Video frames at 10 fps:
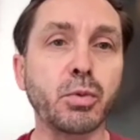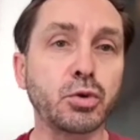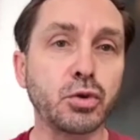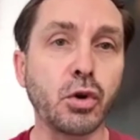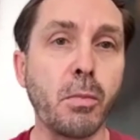
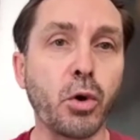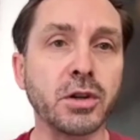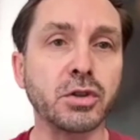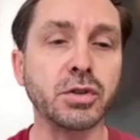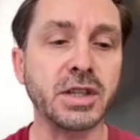to go more
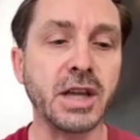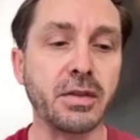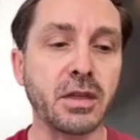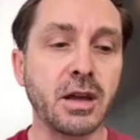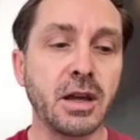into
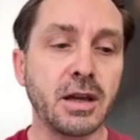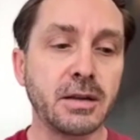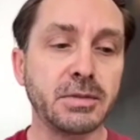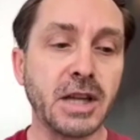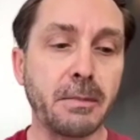depth,
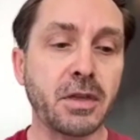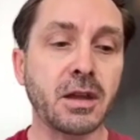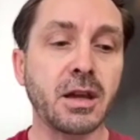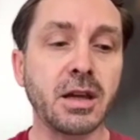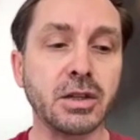depth
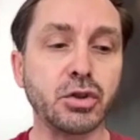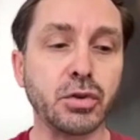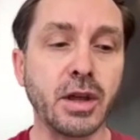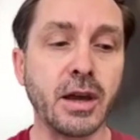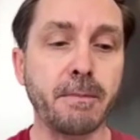into
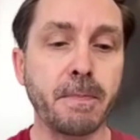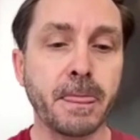that.